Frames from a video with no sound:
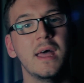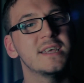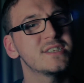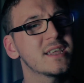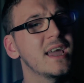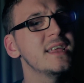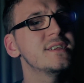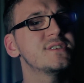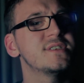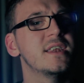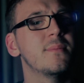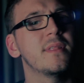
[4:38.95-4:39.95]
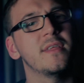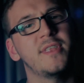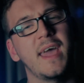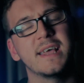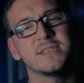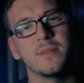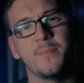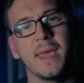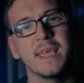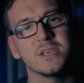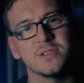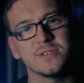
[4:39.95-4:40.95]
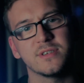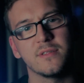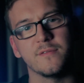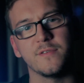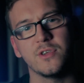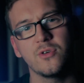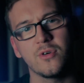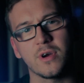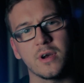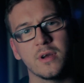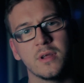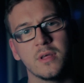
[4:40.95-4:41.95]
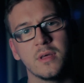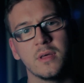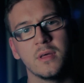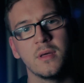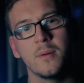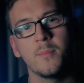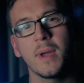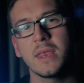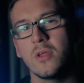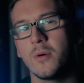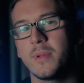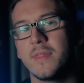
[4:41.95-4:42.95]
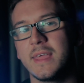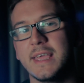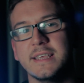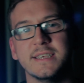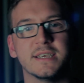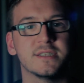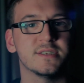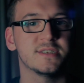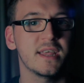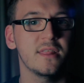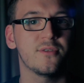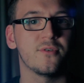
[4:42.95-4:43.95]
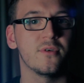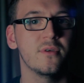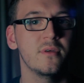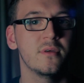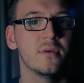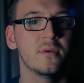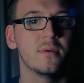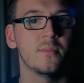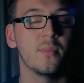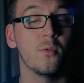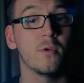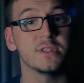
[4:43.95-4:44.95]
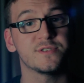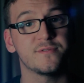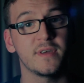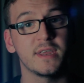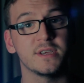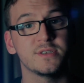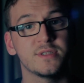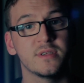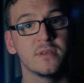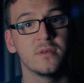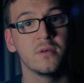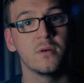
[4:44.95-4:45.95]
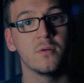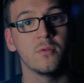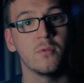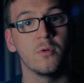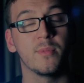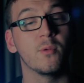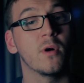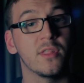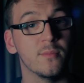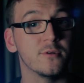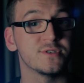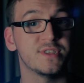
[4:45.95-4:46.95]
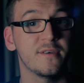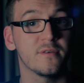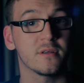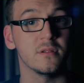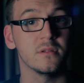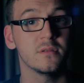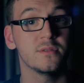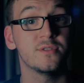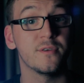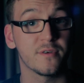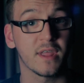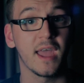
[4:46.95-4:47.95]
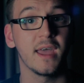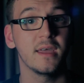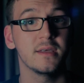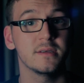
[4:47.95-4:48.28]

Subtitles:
It's a kind of cinema that tests the patience of the viewer. Might not be the easiest to sit through, but once finished, will be one of the most difficult to forget.